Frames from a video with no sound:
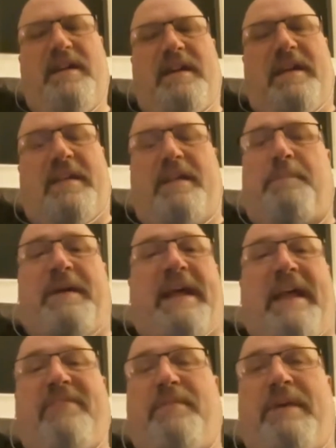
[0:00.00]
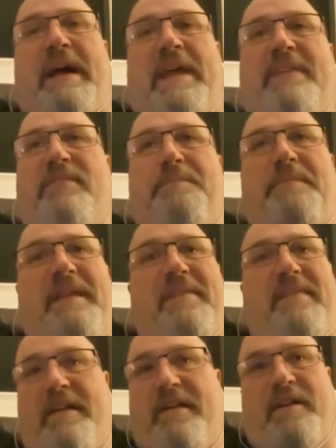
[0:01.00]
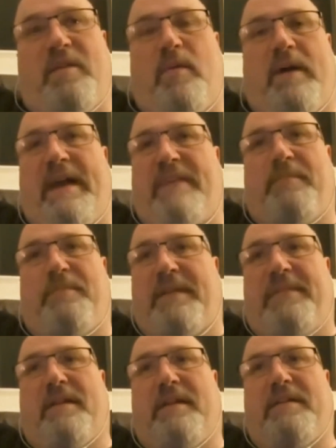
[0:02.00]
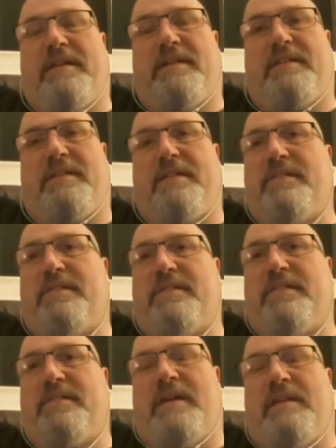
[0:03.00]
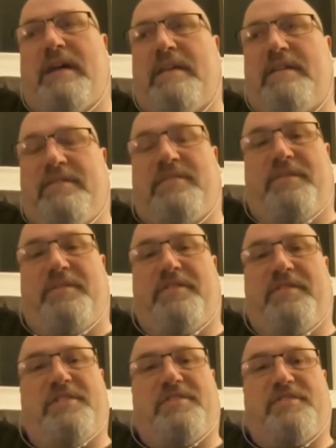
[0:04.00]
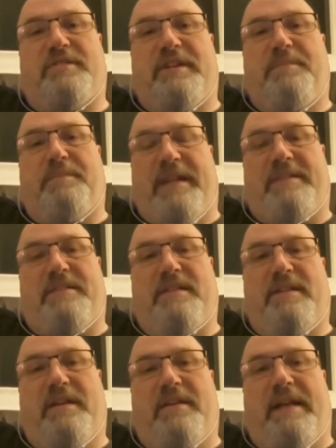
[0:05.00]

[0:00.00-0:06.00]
But I haven't been there in years. And so, is there a tree planted there?